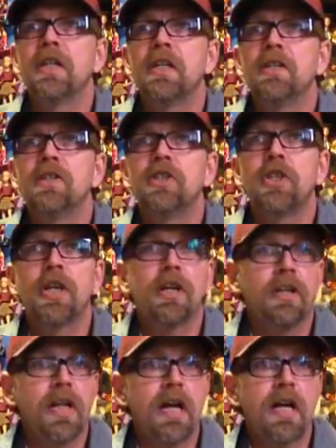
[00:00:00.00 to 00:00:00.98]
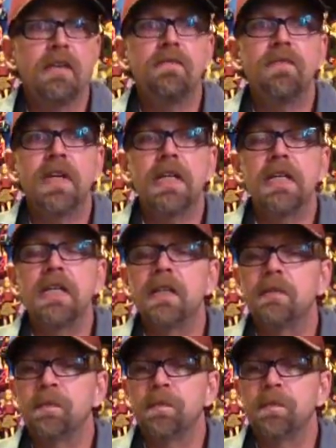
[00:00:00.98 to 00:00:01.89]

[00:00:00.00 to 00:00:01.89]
and share love, and